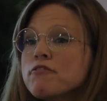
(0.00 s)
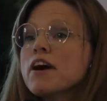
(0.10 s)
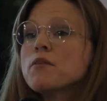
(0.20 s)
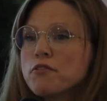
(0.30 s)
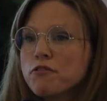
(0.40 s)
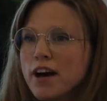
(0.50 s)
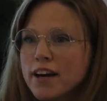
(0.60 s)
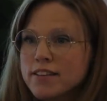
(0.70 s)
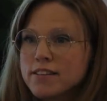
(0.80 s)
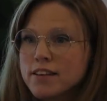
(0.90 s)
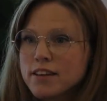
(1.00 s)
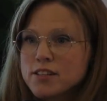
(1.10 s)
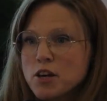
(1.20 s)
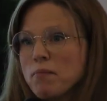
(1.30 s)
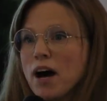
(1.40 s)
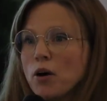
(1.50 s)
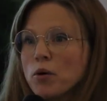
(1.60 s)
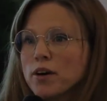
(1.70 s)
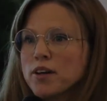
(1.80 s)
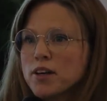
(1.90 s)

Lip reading: verified somehow